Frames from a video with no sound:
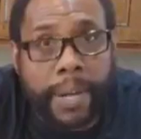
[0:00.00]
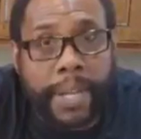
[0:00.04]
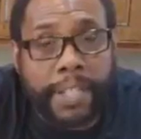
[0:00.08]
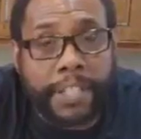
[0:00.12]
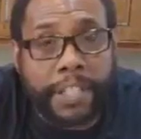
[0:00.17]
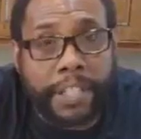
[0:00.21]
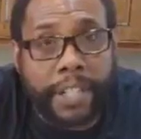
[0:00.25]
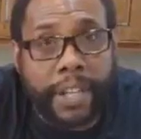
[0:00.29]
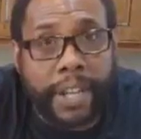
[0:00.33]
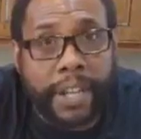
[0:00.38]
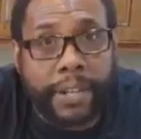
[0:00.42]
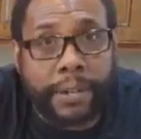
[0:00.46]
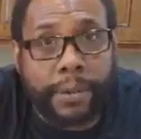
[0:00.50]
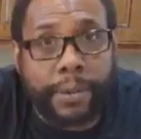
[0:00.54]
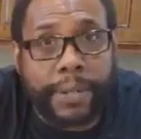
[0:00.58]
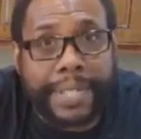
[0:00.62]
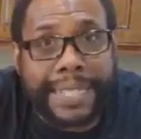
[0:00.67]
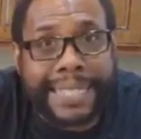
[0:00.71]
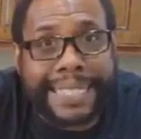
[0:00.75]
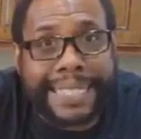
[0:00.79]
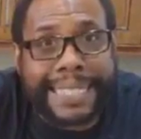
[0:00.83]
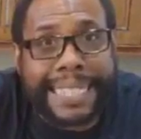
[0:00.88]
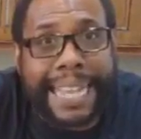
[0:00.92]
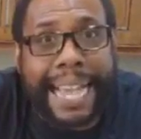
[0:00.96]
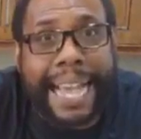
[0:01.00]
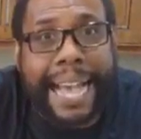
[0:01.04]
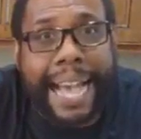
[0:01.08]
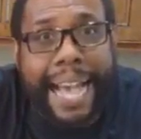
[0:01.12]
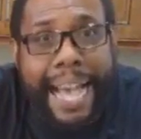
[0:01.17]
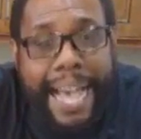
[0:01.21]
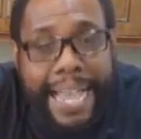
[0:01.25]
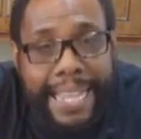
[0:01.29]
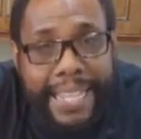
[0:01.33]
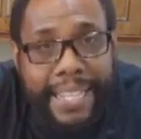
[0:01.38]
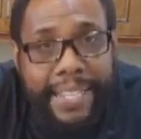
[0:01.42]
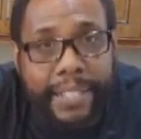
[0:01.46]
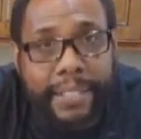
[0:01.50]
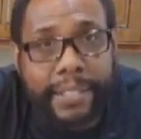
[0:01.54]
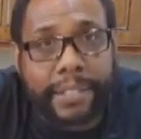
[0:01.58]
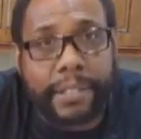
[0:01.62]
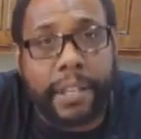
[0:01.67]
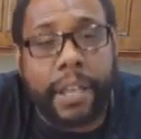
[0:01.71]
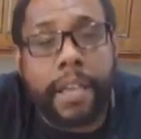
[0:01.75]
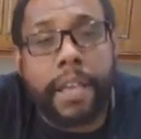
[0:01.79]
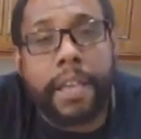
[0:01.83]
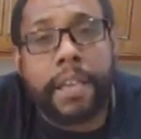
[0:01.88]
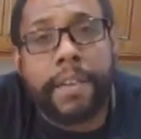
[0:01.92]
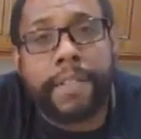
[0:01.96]
My channel is the
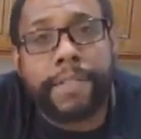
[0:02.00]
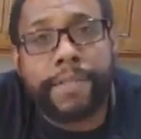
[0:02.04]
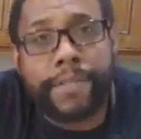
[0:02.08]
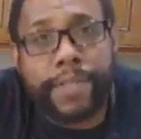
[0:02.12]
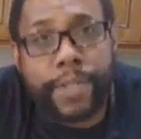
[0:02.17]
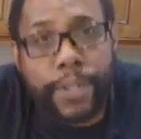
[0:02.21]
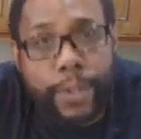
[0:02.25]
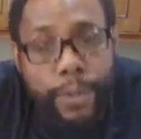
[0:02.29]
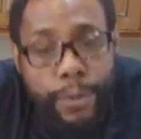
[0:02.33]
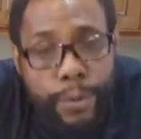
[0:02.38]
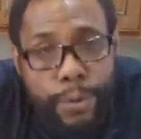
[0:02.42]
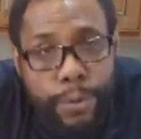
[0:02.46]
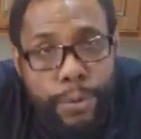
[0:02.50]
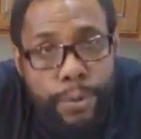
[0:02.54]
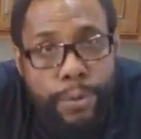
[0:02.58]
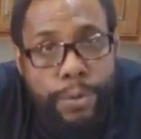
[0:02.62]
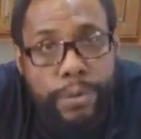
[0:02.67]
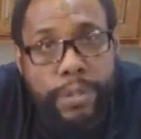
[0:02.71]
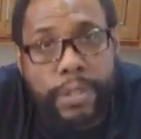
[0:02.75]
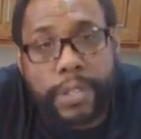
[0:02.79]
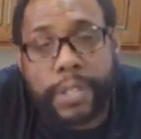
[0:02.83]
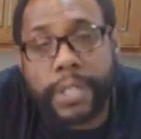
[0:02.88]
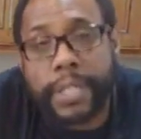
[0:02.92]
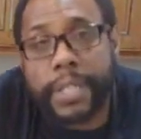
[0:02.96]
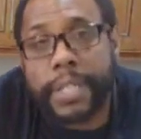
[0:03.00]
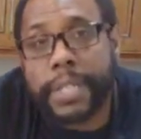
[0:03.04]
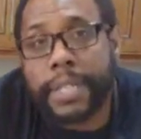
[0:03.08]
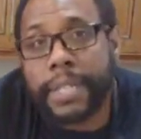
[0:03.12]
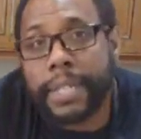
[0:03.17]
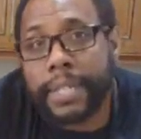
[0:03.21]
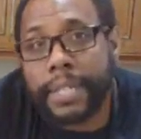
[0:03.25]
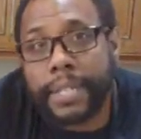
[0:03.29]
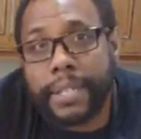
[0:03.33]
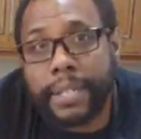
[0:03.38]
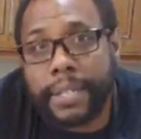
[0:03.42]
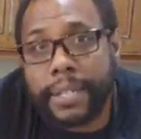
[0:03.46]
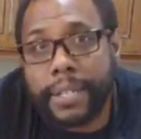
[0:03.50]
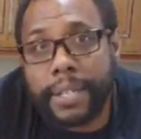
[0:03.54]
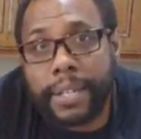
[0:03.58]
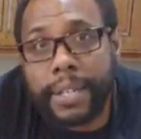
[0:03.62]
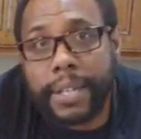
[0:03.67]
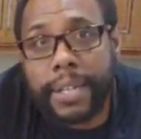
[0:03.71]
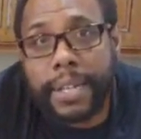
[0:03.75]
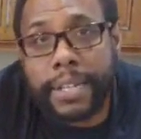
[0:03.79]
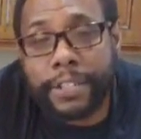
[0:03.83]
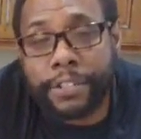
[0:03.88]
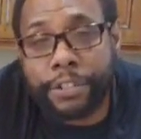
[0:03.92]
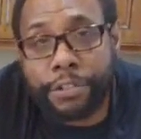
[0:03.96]
highest viewed
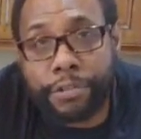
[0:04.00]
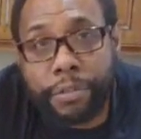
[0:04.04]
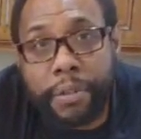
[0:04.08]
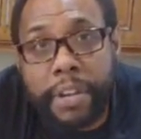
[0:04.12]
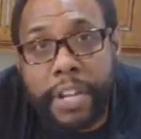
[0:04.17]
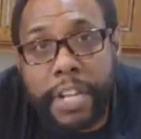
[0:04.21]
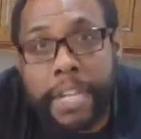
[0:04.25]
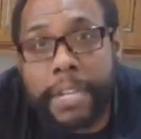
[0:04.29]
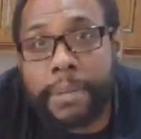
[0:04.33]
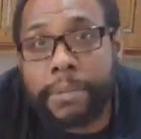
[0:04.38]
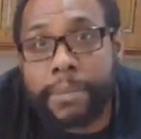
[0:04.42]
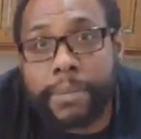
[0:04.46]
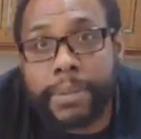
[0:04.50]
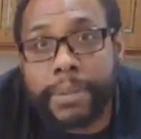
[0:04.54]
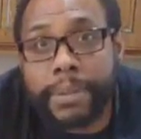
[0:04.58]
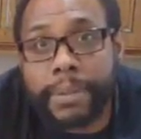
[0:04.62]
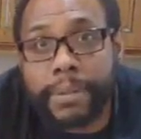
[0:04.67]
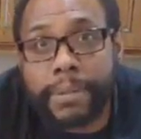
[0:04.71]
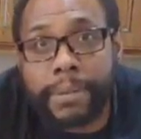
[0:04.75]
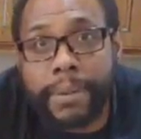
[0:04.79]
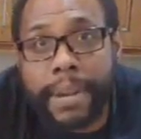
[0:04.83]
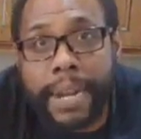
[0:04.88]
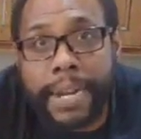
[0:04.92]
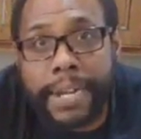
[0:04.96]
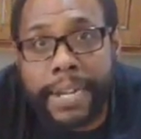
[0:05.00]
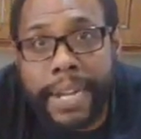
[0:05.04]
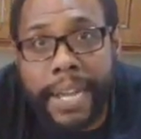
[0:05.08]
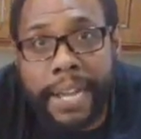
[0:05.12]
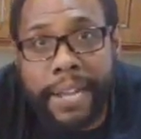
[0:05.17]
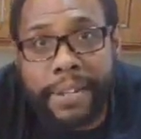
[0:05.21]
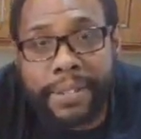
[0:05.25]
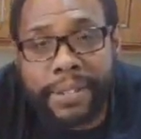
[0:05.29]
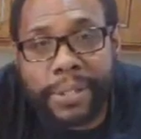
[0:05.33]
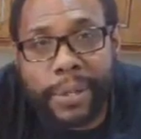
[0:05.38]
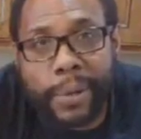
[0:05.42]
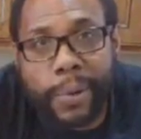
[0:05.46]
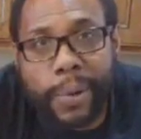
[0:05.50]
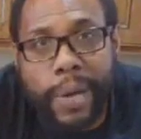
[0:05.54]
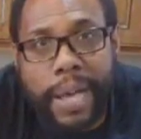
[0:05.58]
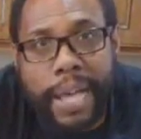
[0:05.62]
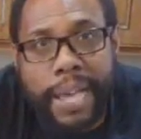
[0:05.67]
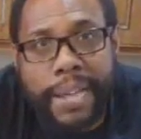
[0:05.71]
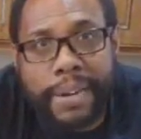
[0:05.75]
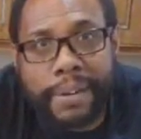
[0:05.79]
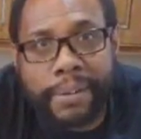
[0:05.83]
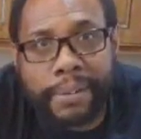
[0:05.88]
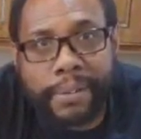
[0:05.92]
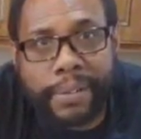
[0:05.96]
stream right now, so
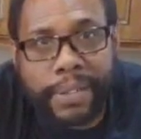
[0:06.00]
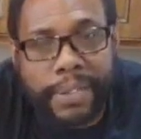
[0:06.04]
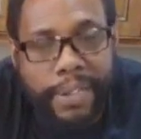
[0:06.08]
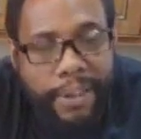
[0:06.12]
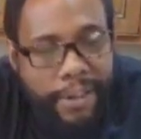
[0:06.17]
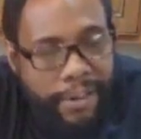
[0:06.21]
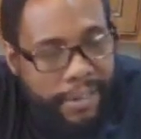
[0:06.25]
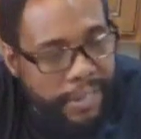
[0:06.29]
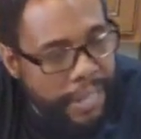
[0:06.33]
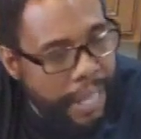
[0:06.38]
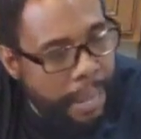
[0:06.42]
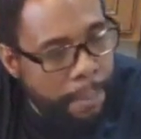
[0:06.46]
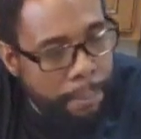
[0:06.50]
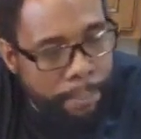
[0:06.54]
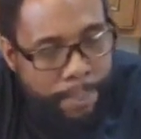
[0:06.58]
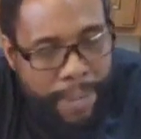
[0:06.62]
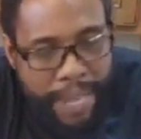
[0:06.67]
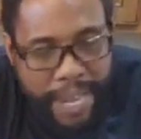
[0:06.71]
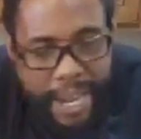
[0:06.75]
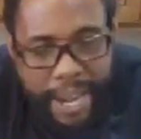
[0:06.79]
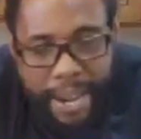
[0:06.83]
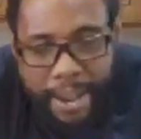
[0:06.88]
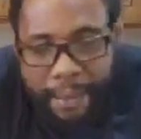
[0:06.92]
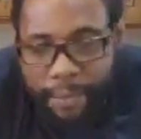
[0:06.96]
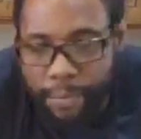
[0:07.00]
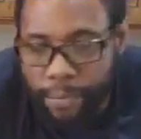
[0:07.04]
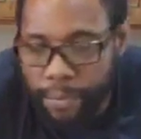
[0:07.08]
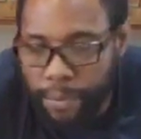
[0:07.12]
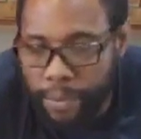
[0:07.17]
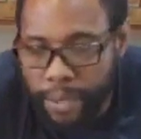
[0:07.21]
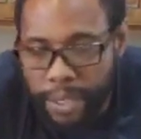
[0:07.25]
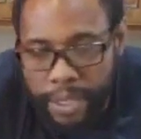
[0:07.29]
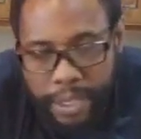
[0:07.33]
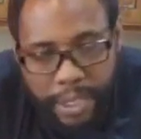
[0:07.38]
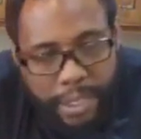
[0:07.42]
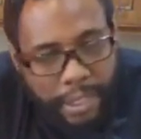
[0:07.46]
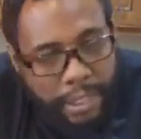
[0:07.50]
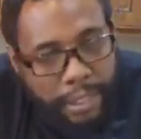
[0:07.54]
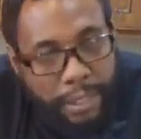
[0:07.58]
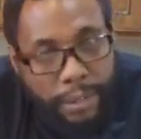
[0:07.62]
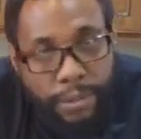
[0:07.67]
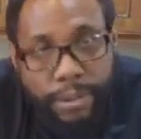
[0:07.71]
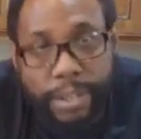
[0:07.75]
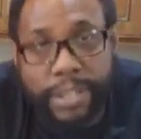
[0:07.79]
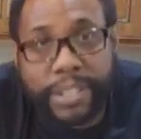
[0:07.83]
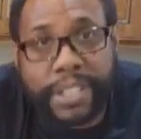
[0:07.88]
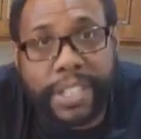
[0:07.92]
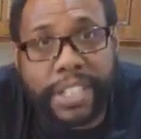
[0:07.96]
I'm paying really
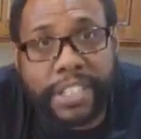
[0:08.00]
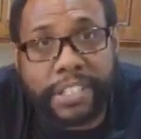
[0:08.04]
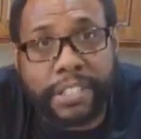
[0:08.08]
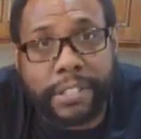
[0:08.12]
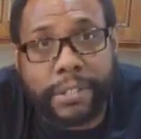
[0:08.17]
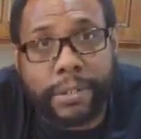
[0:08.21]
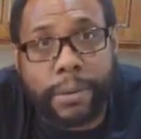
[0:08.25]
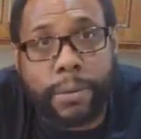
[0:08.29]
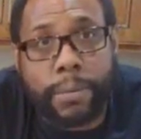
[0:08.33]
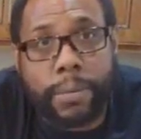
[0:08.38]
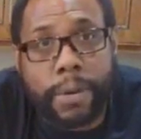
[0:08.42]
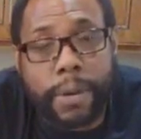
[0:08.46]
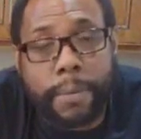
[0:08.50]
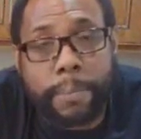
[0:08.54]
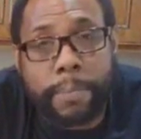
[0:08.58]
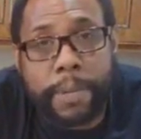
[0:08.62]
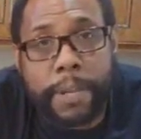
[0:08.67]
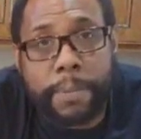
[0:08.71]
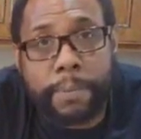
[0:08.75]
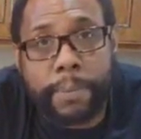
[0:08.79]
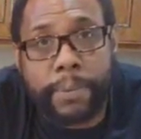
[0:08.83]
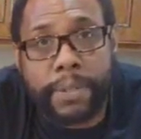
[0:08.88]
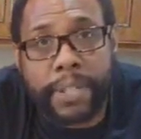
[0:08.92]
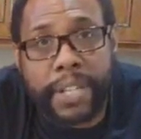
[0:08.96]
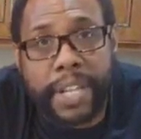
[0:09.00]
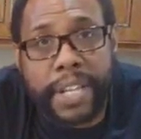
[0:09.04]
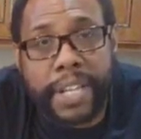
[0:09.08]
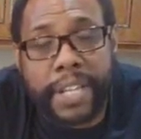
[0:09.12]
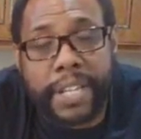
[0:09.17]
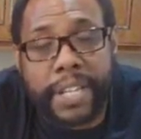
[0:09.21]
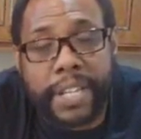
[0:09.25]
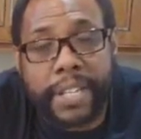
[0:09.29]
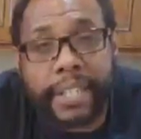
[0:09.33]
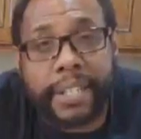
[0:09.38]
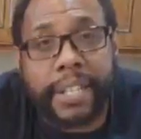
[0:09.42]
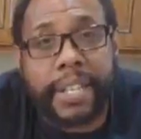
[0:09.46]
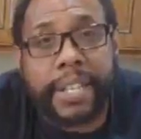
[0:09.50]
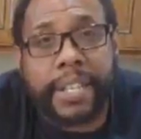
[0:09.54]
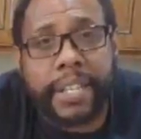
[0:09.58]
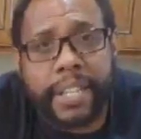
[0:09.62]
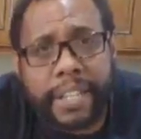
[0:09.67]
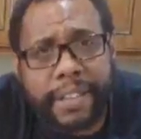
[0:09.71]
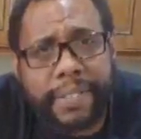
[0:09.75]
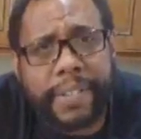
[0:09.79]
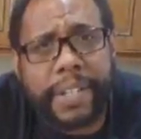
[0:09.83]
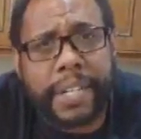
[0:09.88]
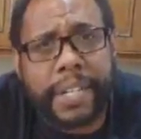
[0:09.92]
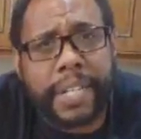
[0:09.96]
close attention on what people dig. And
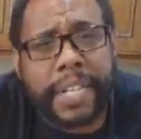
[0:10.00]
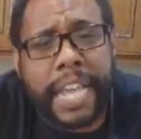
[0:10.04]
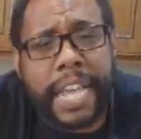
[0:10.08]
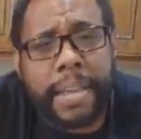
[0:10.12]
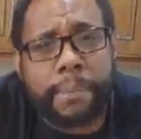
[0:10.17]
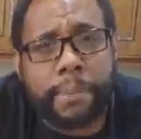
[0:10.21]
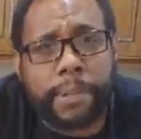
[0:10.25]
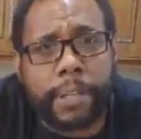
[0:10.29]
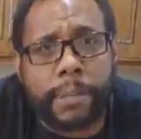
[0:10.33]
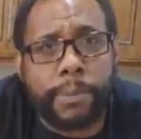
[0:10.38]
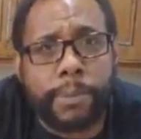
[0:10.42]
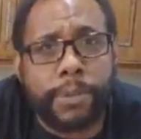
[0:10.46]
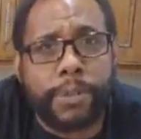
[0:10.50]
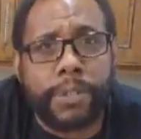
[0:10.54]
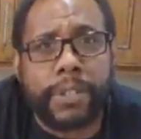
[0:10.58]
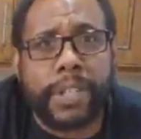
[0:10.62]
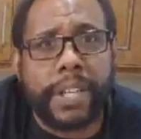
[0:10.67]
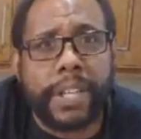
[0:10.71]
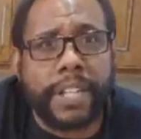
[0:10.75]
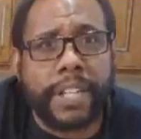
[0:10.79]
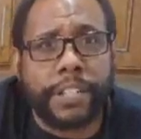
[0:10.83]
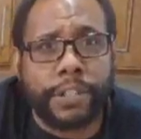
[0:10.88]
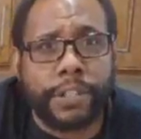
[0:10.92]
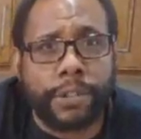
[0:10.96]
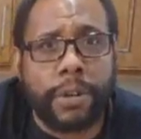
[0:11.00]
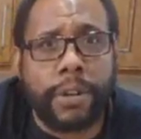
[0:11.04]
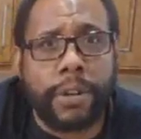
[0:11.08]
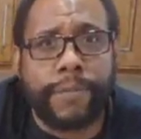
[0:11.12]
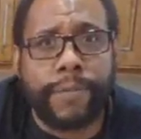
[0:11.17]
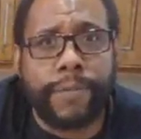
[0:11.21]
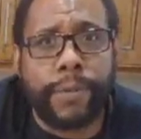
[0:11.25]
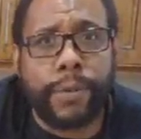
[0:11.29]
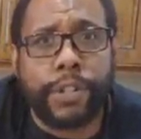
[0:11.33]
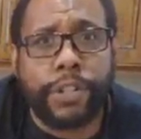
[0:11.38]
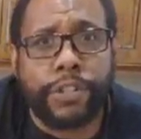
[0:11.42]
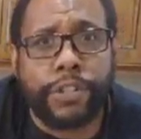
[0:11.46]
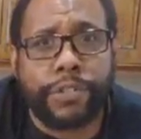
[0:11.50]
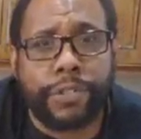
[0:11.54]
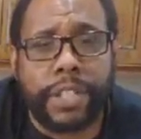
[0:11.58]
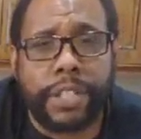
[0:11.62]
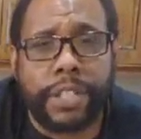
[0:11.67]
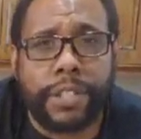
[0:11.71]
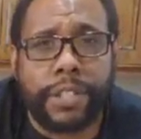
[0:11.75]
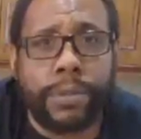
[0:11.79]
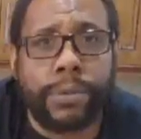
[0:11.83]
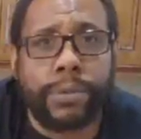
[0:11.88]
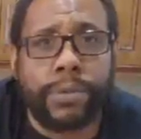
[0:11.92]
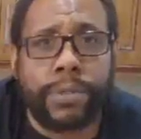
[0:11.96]
even in the gaming community, I enjoy food and
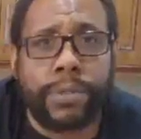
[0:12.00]
drink too.